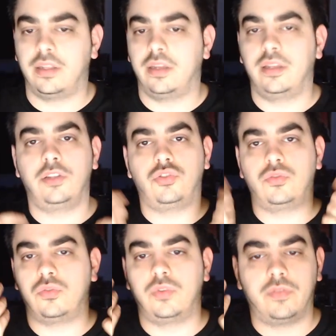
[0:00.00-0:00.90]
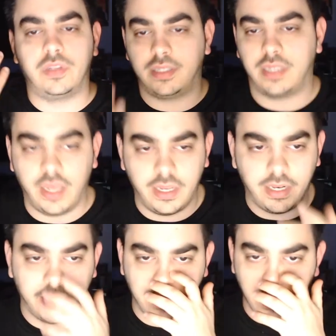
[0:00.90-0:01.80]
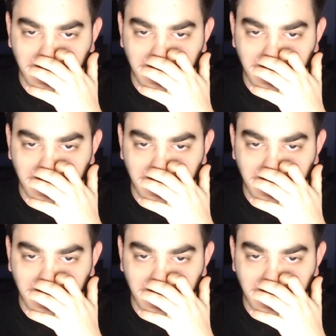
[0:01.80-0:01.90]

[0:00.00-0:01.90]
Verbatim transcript: they need you to even scale it.